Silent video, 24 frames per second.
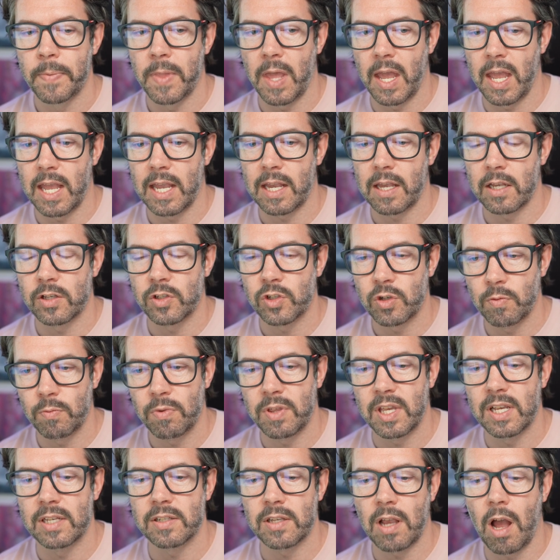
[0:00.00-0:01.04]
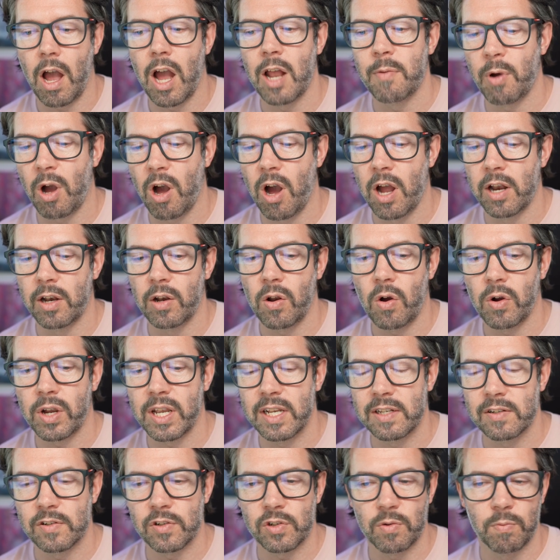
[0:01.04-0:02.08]
Like some things hide behind
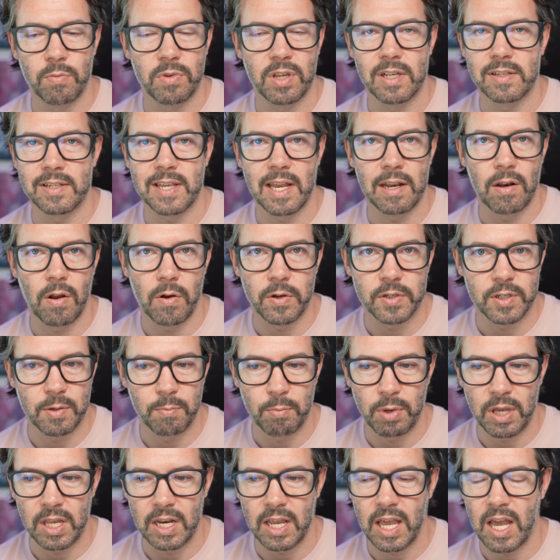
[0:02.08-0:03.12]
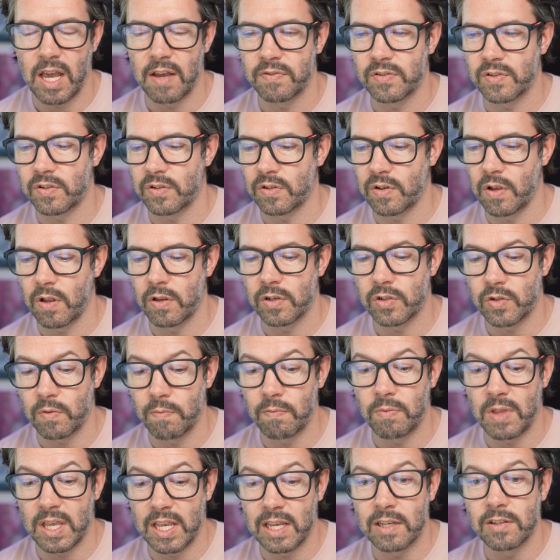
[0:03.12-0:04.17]
logins, some things get lost in PDFs,
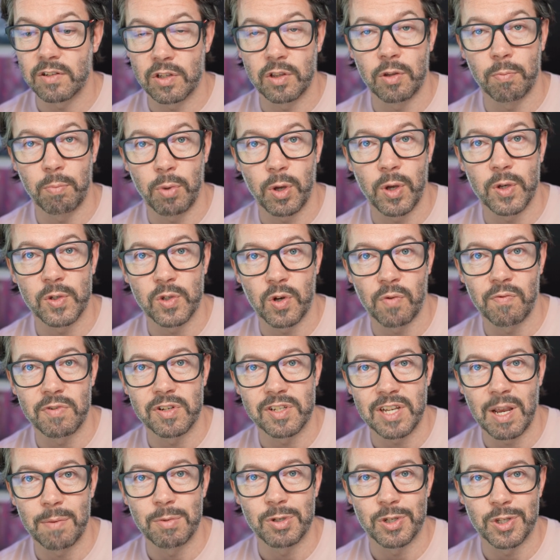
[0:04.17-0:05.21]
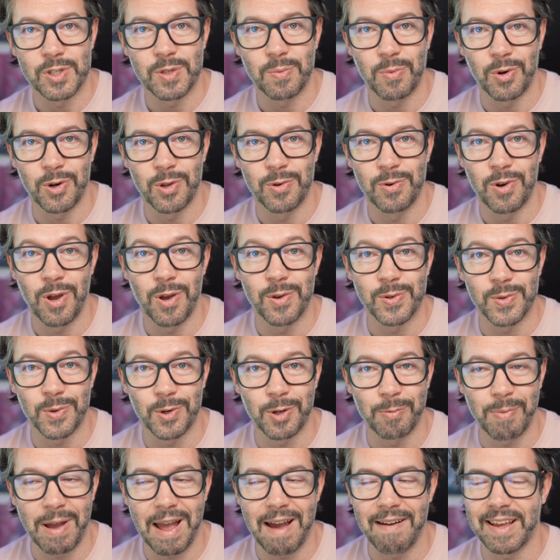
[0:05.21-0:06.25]
some things the person on reception is the one who knows
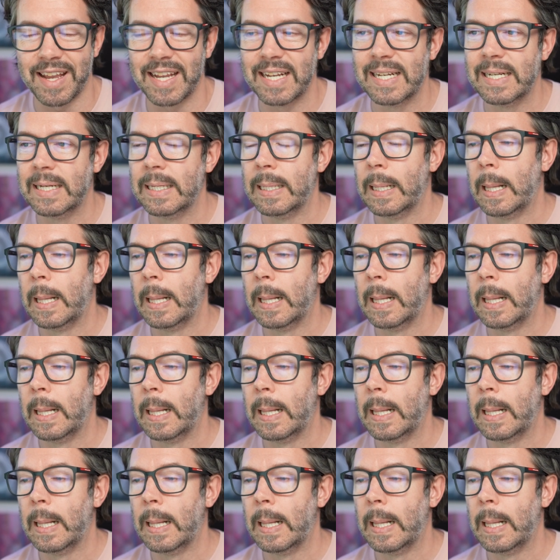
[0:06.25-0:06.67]
all about it.